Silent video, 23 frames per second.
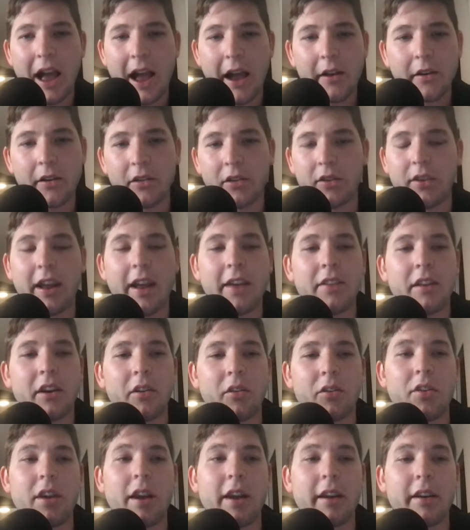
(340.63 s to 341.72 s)
I understand that
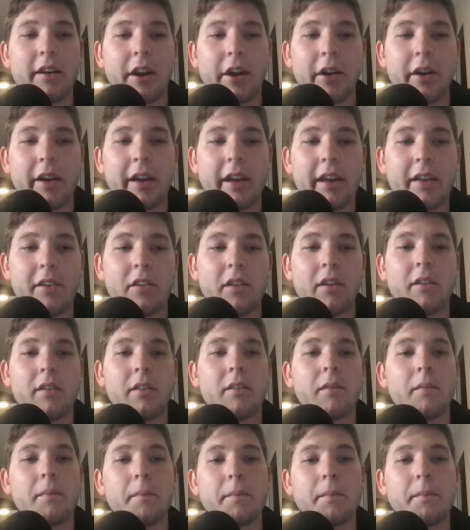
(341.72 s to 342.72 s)
our secondary isn't